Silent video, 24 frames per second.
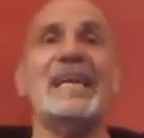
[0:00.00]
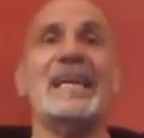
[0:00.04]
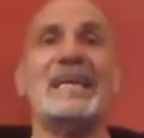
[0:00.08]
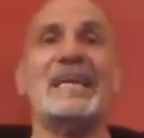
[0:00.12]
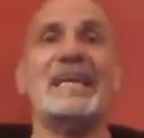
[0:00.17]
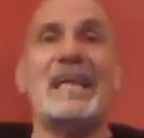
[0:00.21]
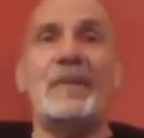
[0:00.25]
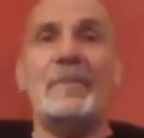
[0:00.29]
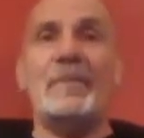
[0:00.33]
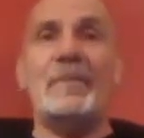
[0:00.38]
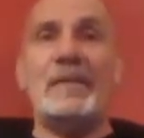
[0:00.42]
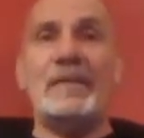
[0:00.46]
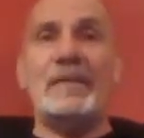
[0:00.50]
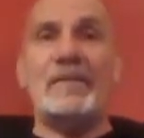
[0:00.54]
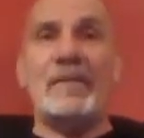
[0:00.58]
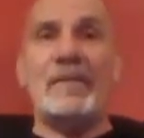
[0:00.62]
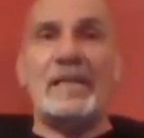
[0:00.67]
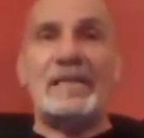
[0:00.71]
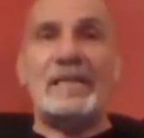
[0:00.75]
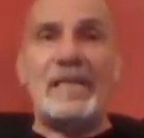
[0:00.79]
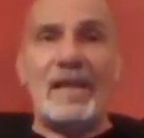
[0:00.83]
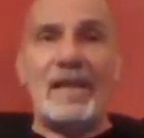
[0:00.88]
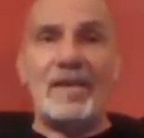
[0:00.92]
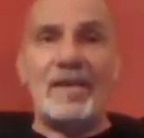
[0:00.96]
he come into
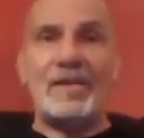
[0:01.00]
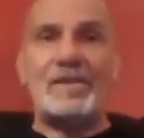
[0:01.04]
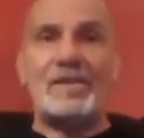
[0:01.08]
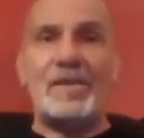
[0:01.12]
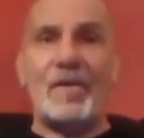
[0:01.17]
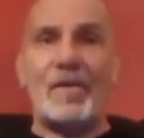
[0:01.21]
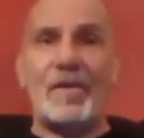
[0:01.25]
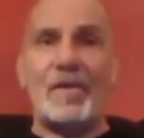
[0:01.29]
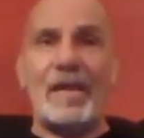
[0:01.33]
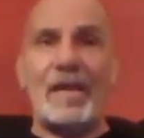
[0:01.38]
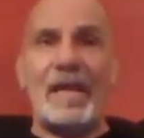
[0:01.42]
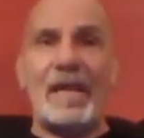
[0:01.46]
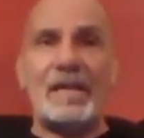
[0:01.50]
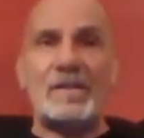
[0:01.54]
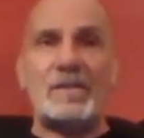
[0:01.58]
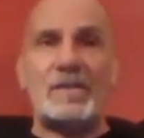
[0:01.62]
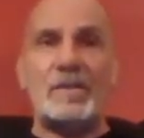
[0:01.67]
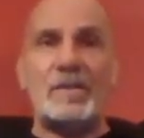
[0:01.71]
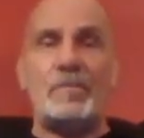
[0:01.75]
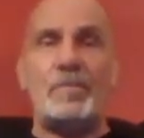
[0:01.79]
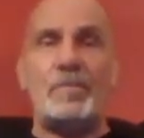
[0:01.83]
the territory as the